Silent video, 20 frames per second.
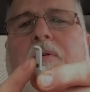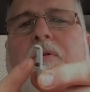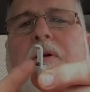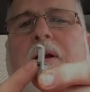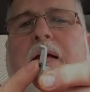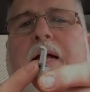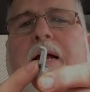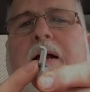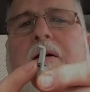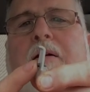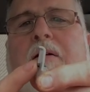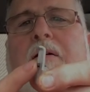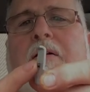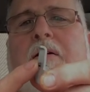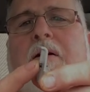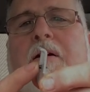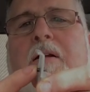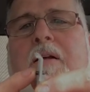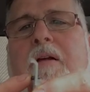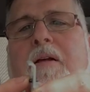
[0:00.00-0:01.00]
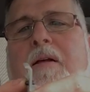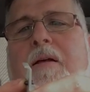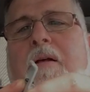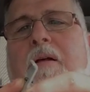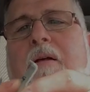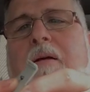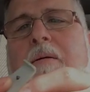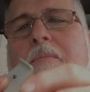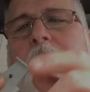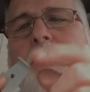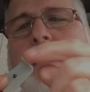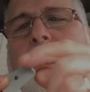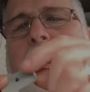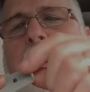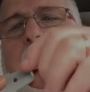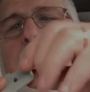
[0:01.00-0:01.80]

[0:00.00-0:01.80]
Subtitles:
on here, but I had